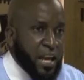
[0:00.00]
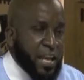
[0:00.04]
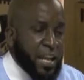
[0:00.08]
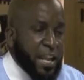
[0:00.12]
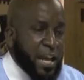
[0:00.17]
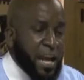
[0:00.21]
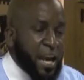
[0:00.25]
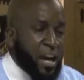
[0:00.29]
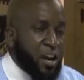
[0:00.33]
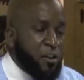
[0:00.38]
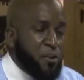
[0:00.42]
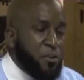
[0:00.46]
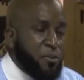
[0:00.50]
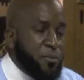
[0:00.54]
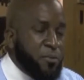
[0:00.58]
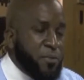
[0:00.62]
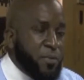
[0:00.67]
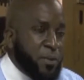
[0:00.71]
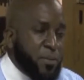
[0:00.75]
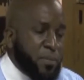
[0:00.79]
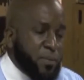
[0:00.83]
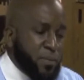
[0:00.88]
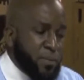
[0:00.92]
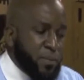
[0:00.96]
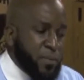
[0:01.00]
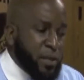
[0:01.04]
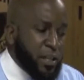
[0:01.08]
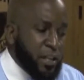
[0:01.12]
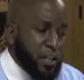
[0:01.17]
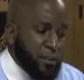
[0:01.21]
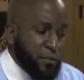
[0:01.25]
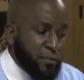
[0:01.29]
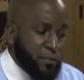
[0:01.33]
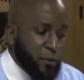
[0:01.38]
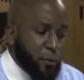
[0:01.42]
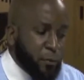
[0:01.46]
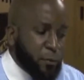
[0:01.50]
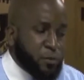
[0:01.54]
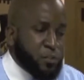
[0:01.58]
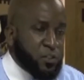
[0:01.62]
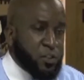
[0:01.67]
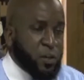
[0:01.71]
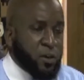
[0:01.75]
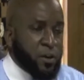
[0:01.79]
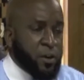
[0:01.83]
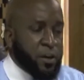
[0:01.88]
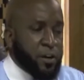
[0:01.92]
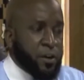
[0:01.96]
and how many folks
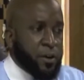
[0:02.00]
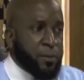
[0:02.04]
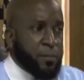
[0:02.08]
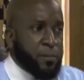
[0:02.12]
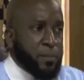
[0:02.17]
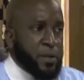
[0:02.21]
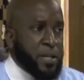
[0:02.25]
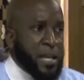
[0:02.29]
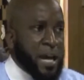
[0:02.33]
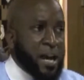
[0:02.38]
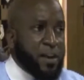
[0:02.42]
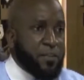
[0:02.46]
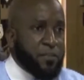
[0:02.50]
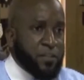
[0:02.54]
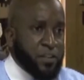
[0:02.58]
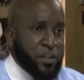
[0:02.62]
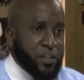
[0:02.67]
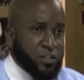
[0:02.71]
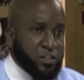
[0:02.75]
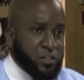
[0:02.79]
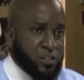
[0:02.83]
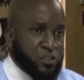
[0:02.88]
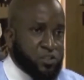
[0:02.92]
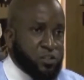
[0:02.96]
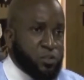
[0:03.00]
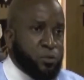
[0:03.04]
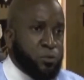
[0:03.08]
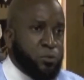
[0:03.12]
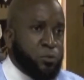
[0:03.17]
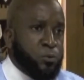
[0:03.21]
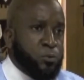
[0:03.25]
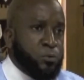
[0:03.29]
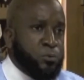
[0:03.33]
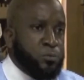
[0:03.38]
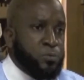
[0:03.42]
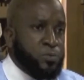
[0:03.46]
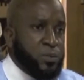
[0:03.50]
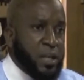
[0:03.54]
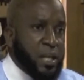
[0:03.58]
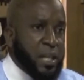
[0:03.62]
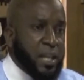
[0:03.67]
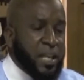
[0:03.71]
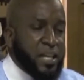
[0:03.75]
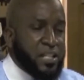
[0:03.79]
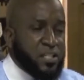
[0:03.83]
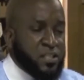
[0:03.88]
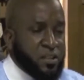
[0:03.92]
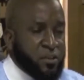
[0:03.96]
are not finishing school
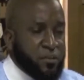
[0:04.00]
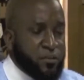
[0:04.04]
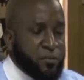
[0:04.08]
in less than